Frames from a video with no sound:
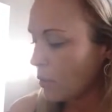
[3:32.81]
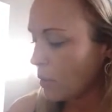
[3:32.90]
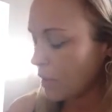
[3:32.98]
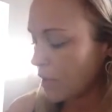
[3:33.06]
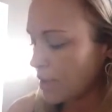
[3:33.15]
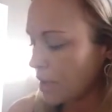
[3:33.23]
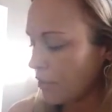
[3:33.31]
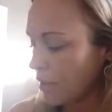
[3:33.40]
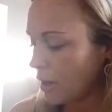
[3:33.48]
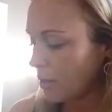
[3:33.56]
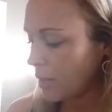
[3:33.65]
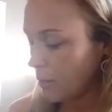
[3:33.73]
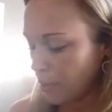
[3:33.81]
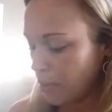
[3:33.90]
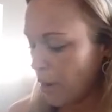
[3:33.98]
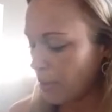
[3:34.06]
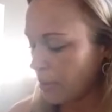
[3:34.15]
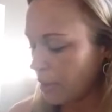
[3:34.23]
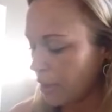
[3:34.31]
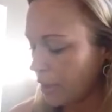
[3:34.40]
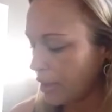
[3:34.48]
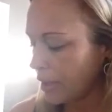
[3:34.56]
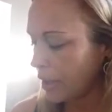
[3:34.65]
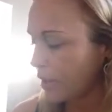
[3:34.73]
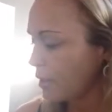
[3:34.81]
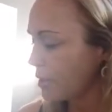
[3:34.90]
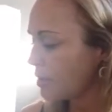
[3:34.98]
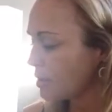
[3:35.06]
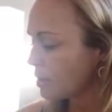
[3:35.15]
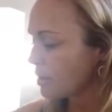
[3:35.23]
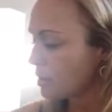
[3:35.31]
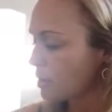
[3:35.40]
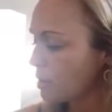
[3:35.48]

with identifying my problem areas